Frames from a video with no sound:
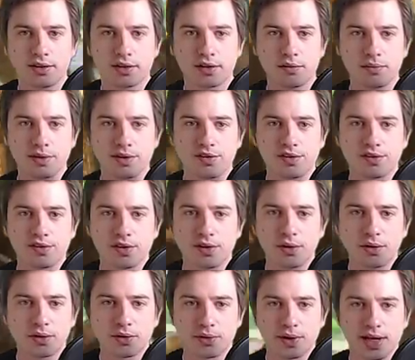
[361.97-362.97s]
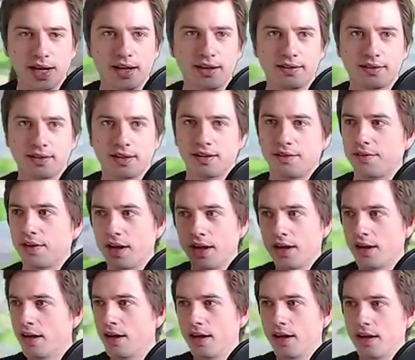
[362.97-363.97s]
You could be so creative.
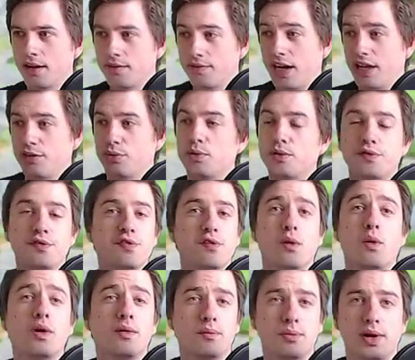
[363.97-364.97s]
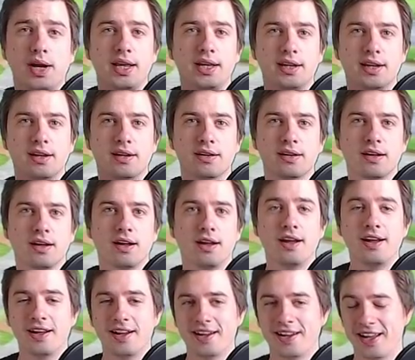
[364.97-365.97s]
That would floor break,
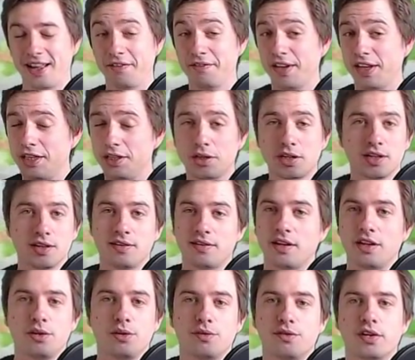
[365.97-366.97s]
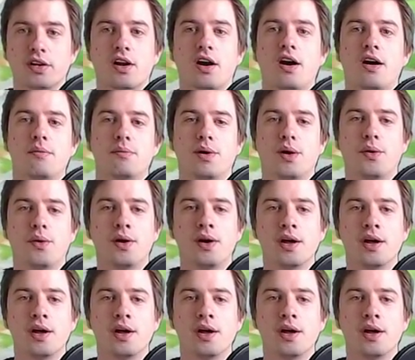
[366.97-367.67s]
and then you continue the combo.